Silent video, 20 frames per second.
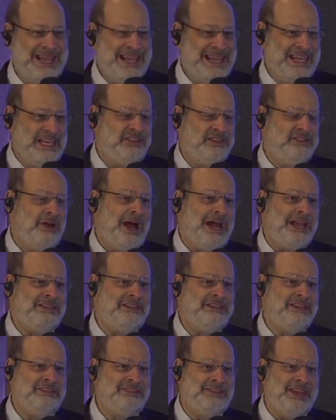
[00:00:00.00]
in
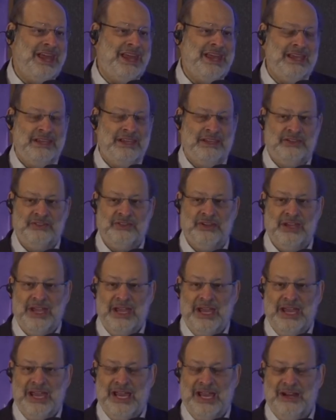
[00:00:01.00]
90 days
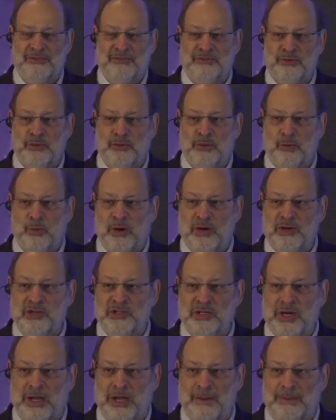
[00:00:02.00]
after a
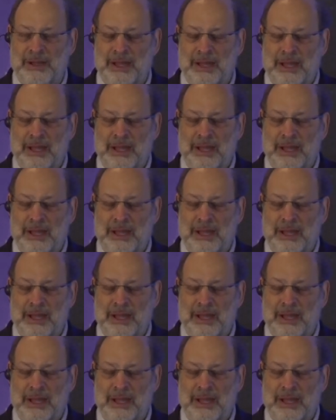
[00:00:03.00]
workshop.